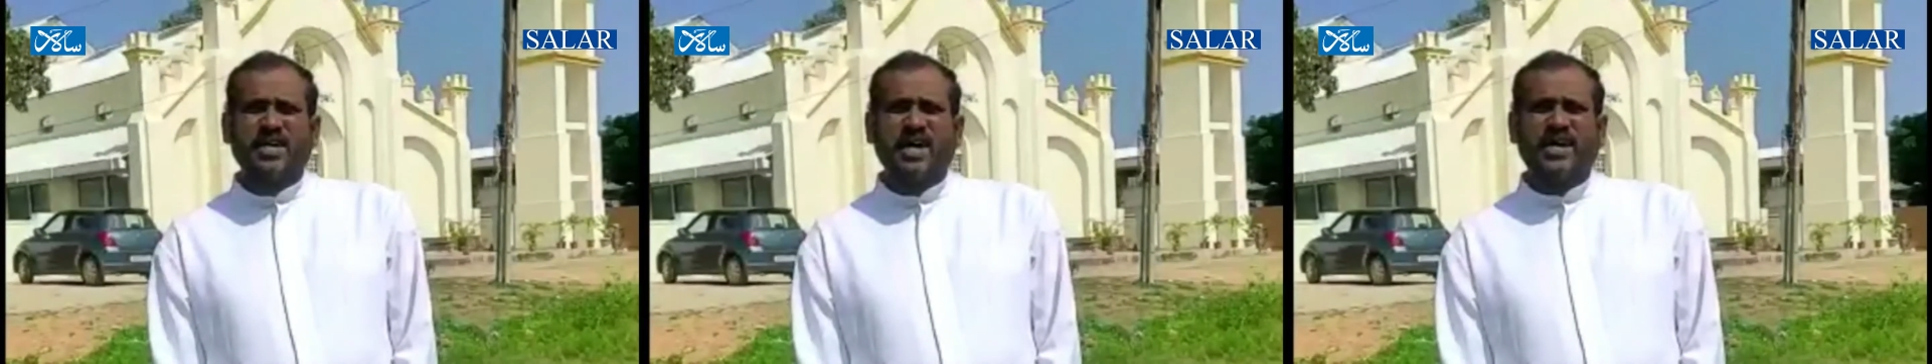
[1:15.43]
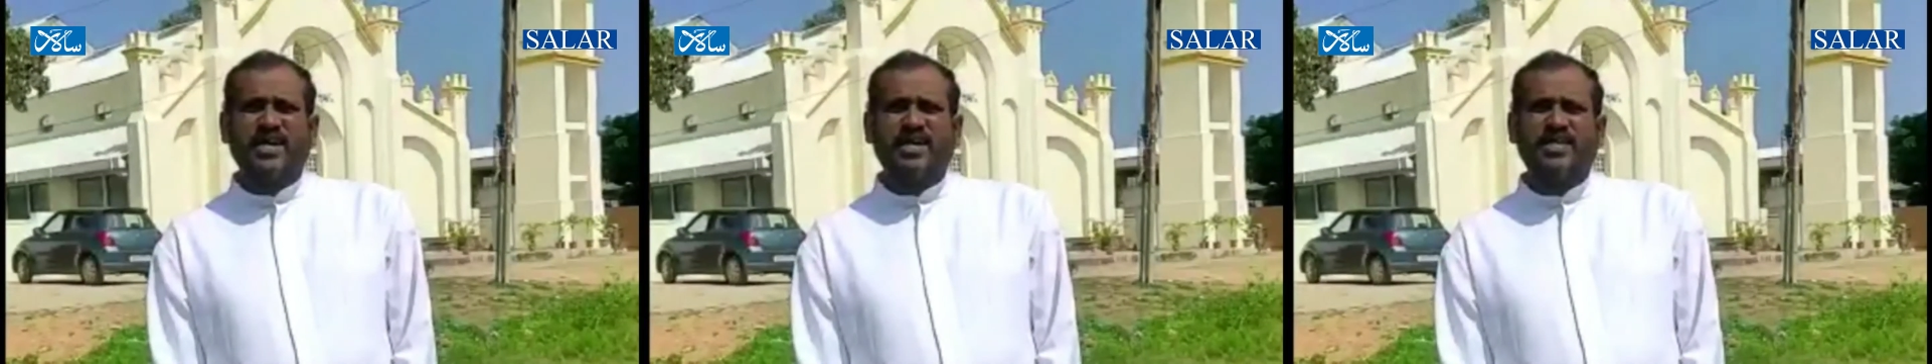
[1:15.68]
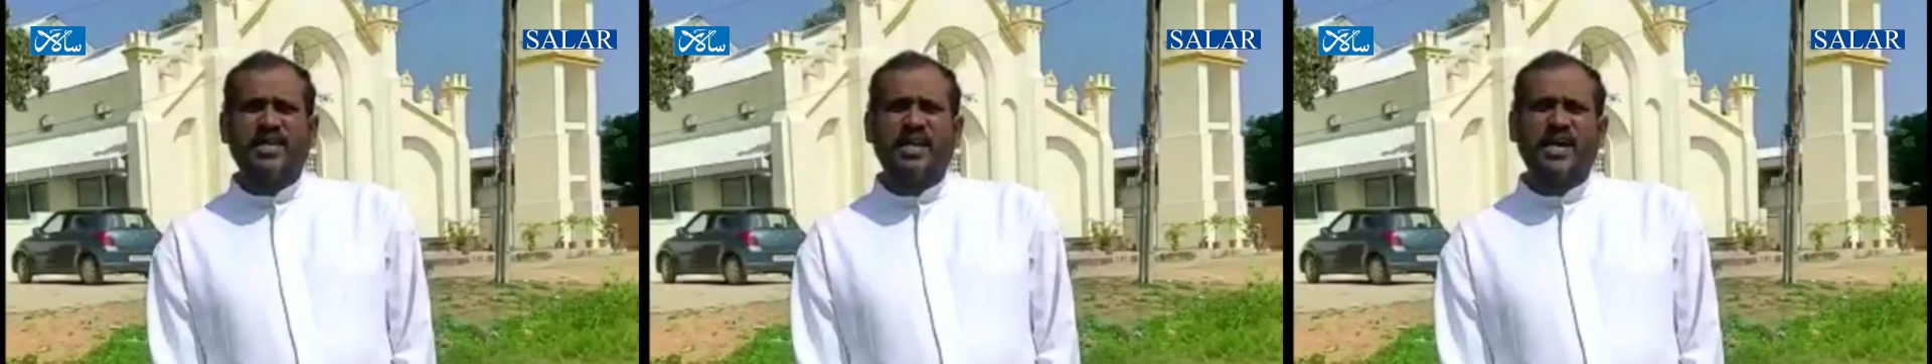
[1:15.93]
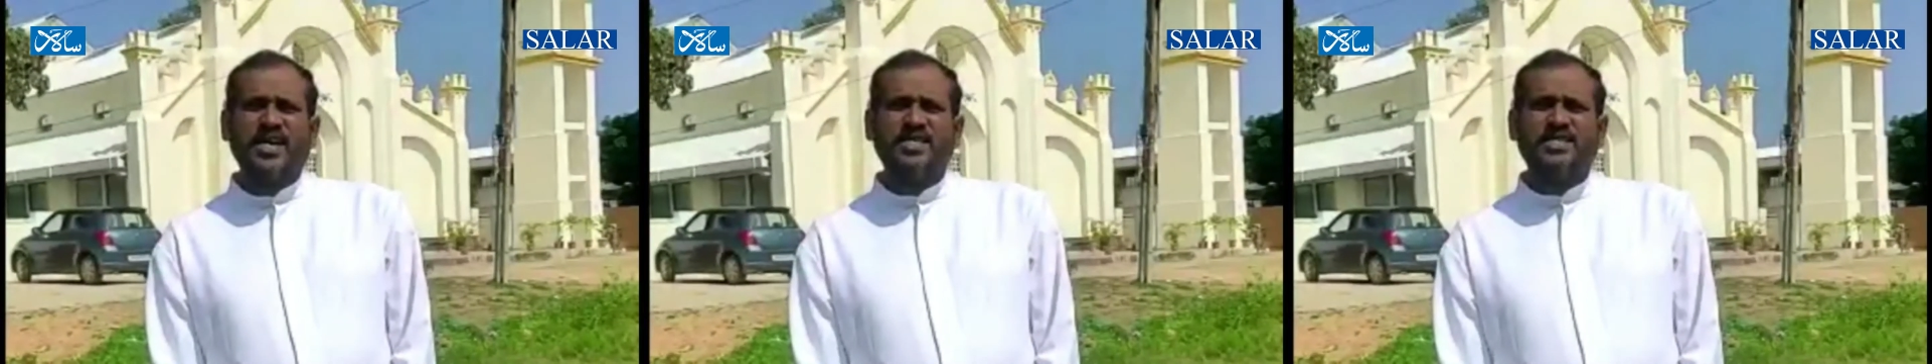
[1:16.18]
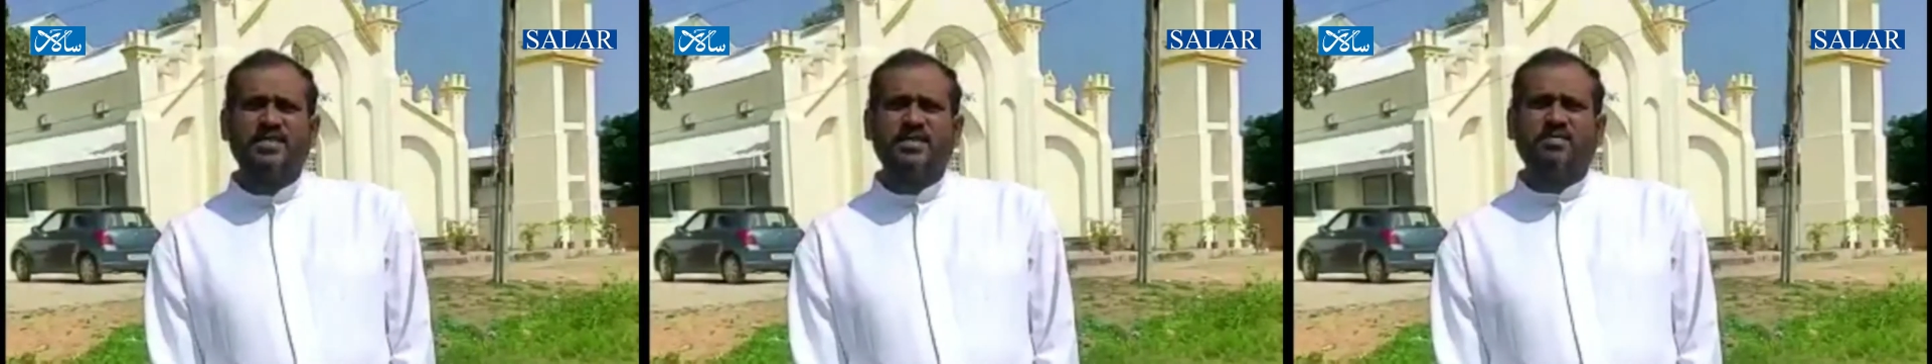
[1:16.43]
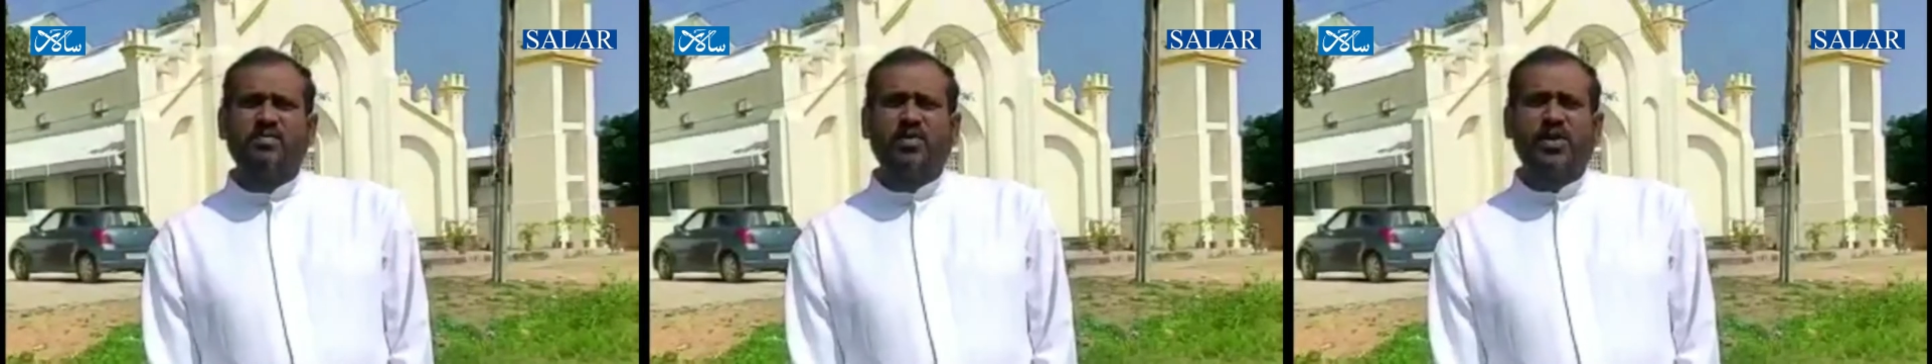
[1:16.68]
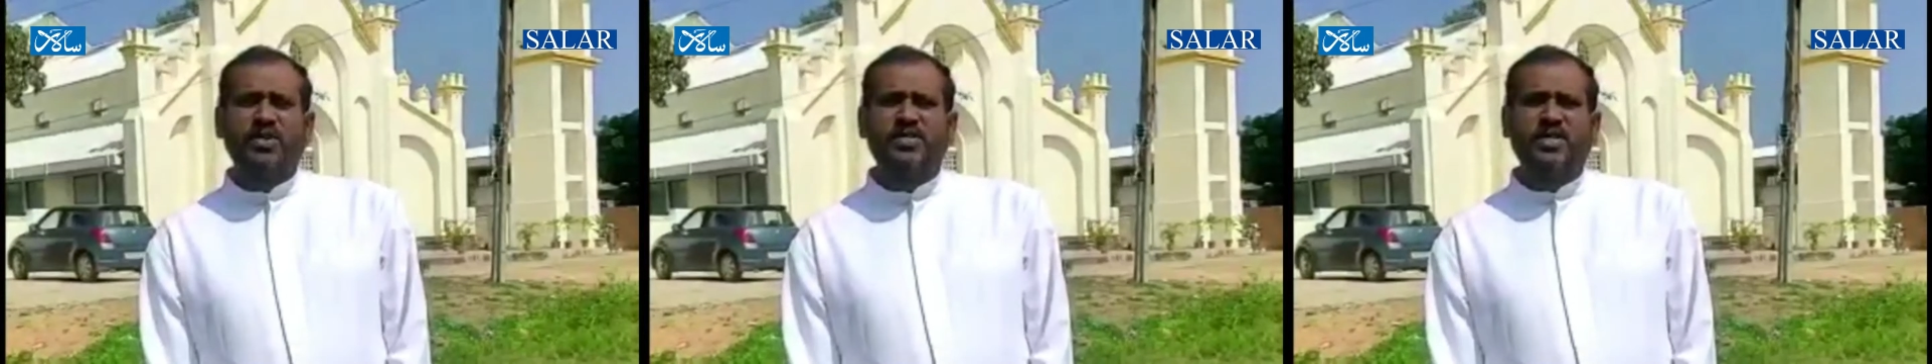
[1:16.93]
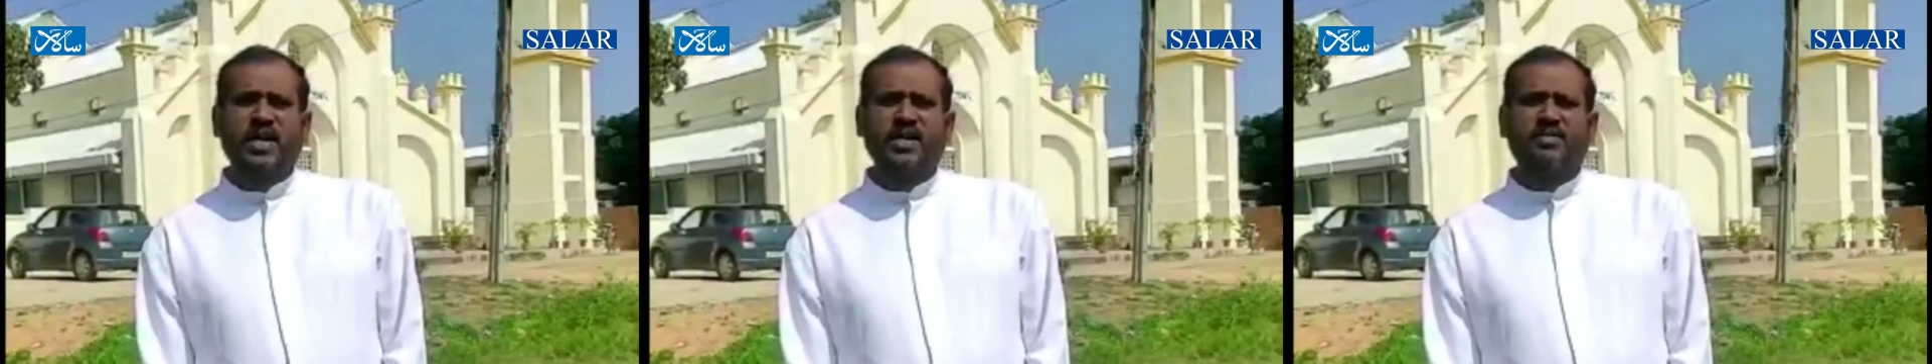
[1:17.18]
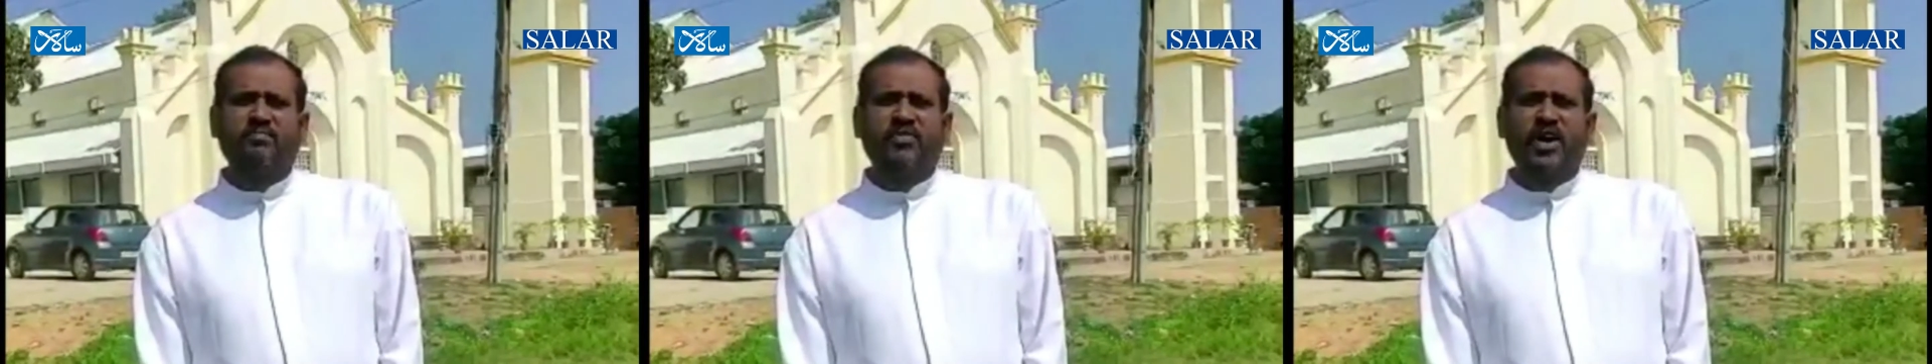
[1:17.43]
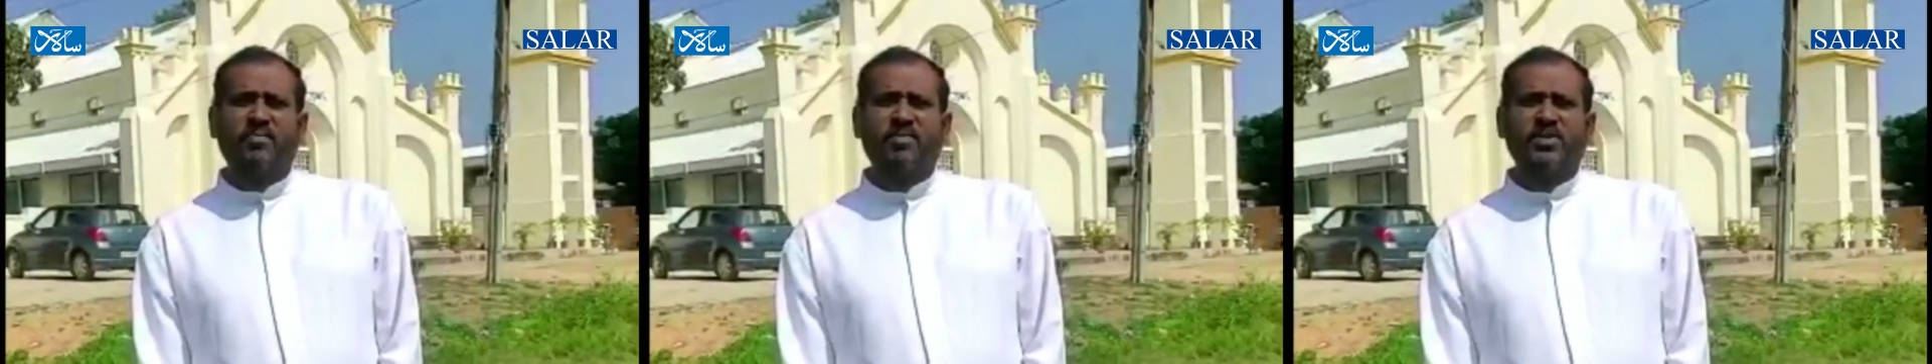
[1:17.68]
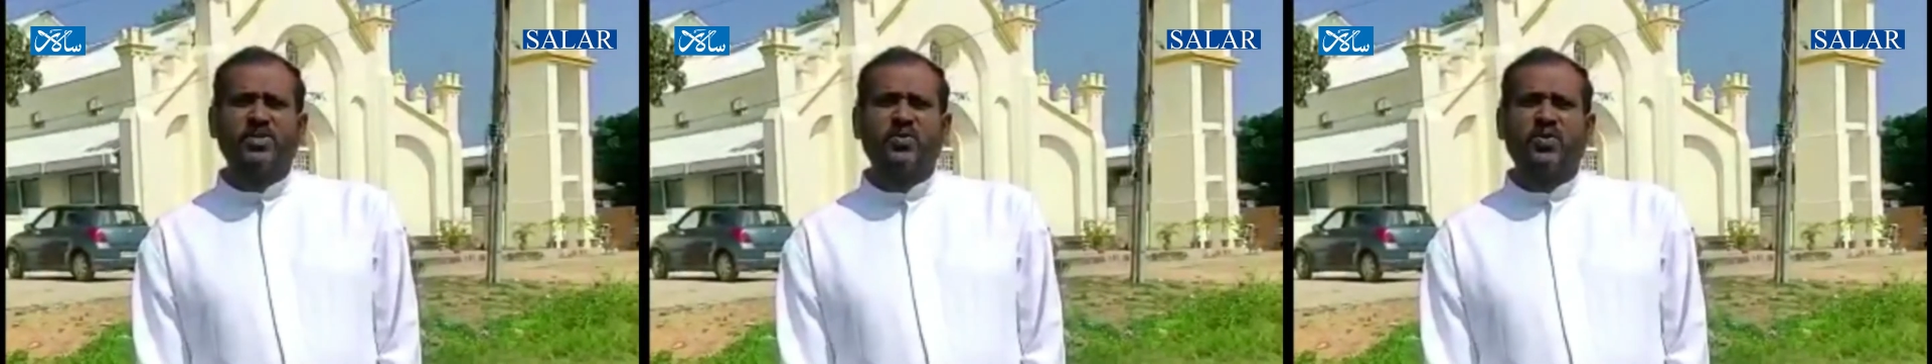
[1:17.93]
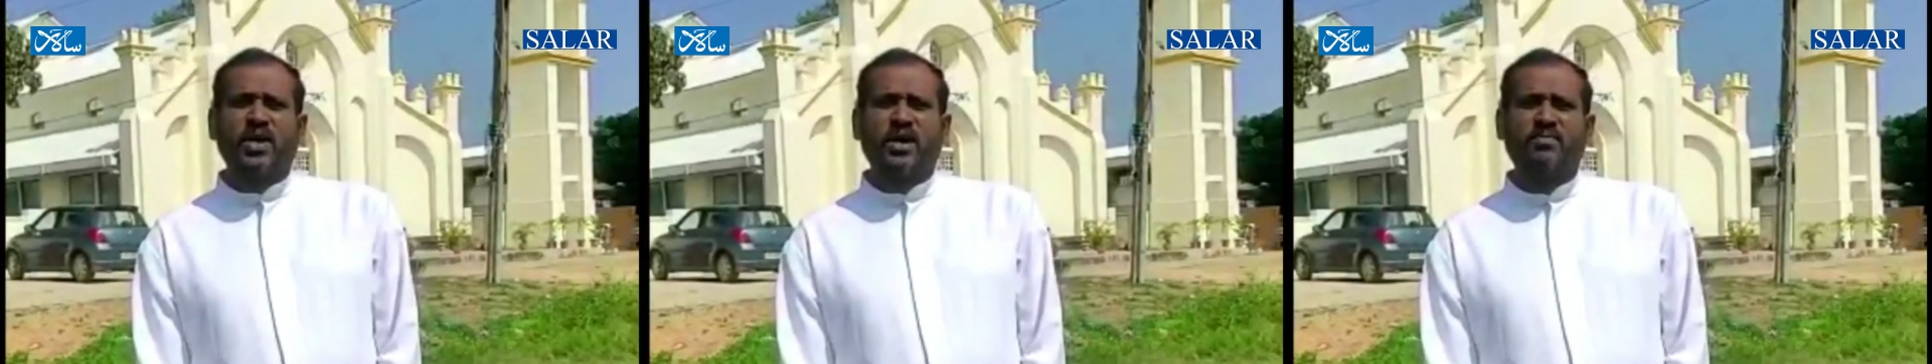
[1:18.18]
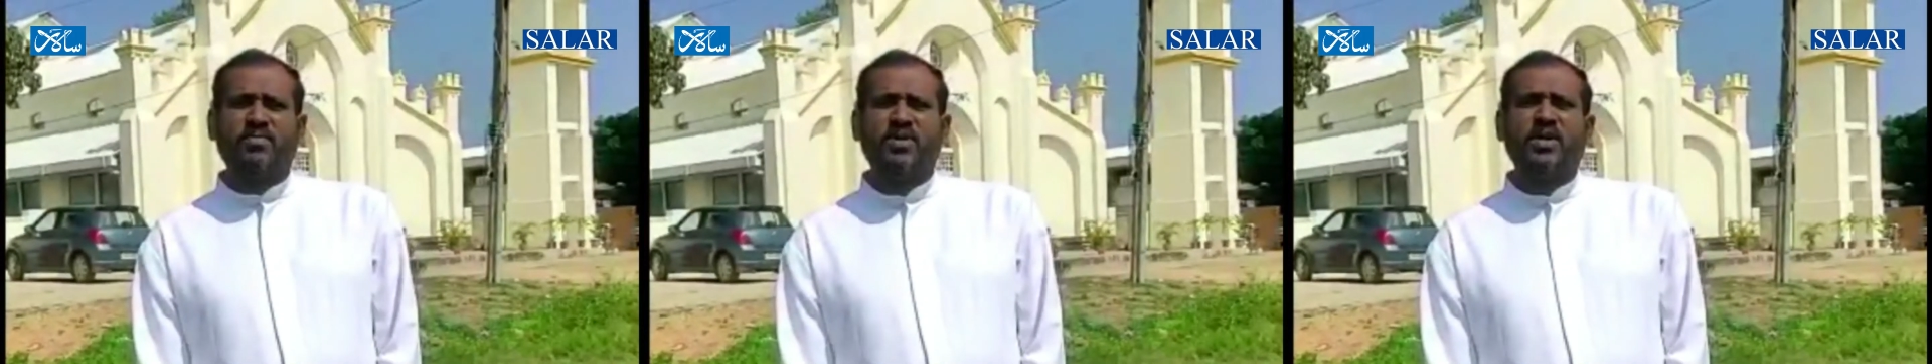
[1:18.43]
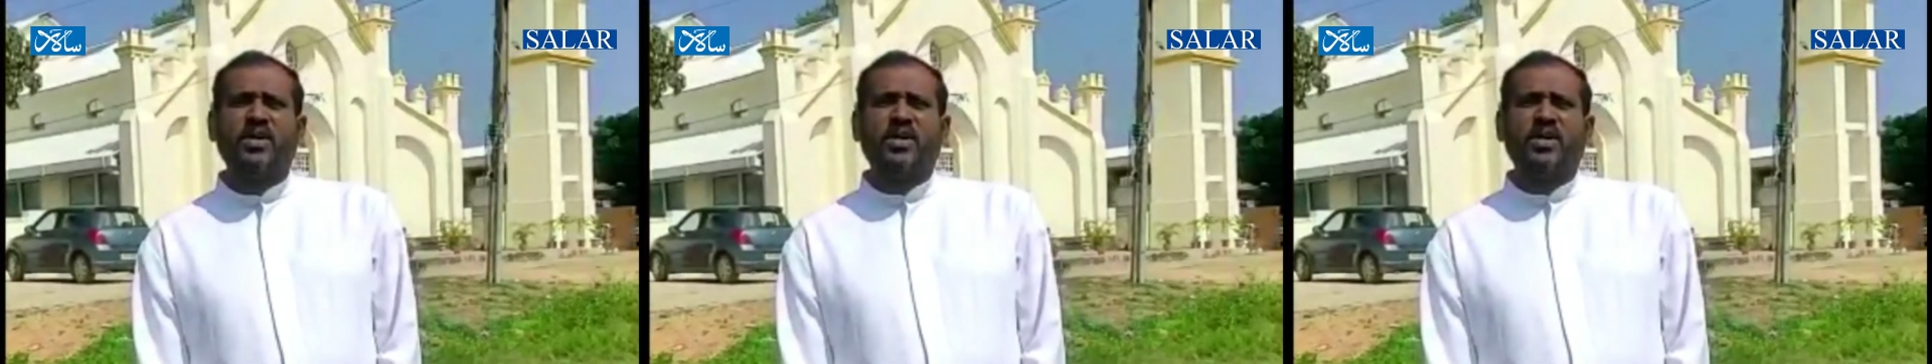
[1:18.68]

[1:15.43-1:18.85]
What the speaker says: and in the night, the boys and families who come